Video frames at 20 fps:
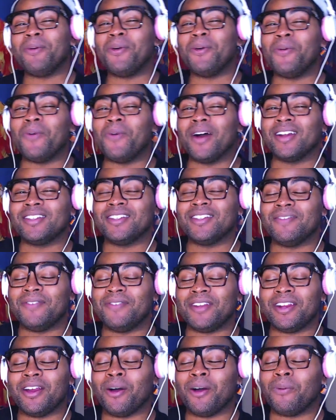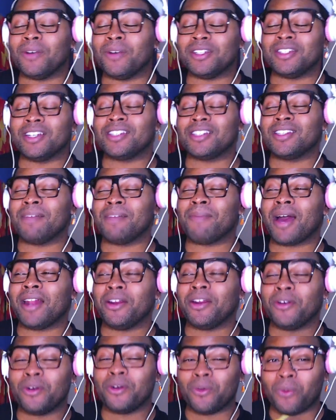who watched the video was just
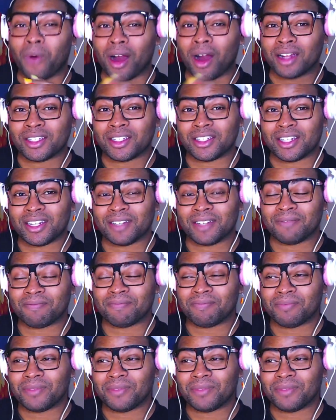somebody who watched it,